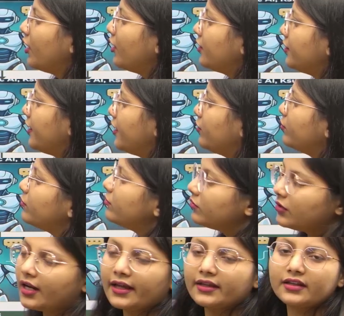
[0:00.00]
Then
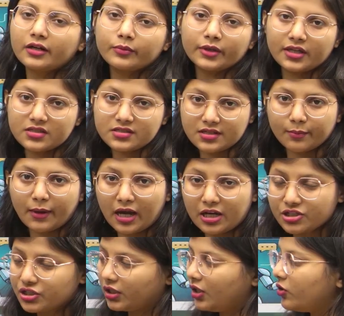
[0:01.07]
like that we can say
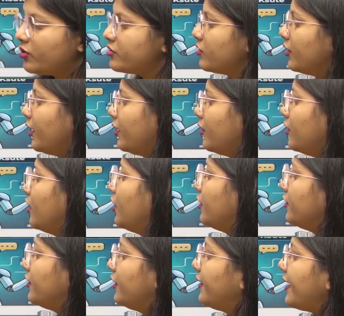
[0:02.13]
Bhashini also there.
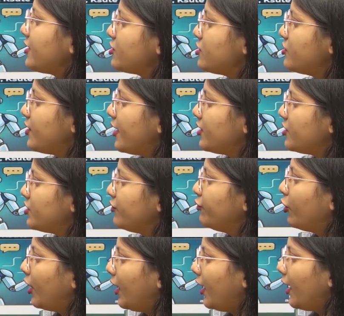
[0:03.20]
Then national strategy for
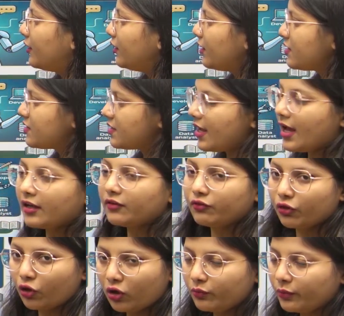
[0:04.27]
AI, that is AI for
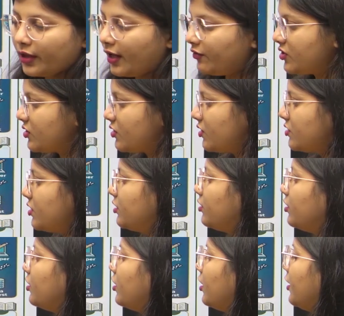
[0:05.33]
all, we have discussed it.
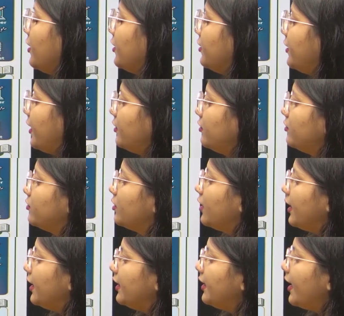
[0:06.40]
Then
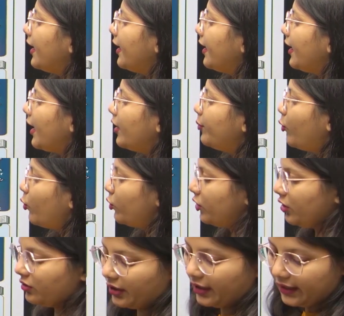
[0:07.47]
India AI portal,
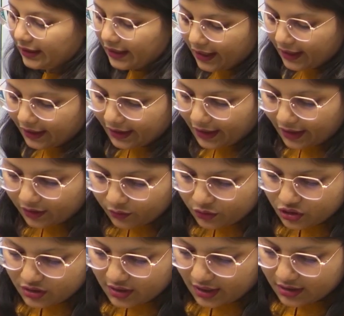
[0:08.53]
India AI, which
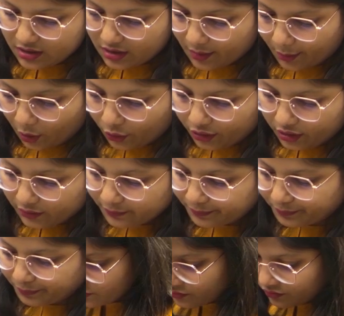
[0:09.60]
says about,
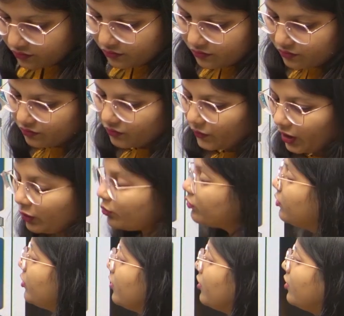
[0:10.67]
now
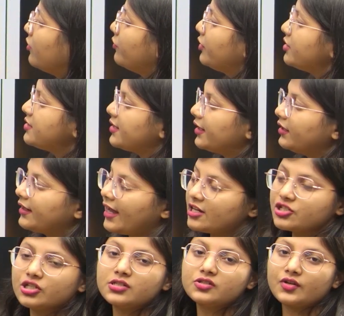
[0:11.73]
we see
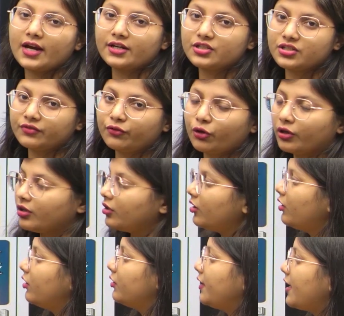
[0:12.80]
national strategy for
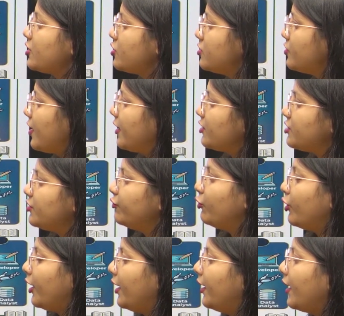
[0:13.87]

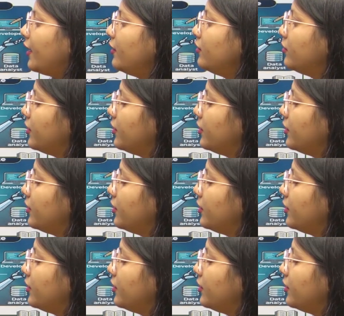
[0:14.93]
AI.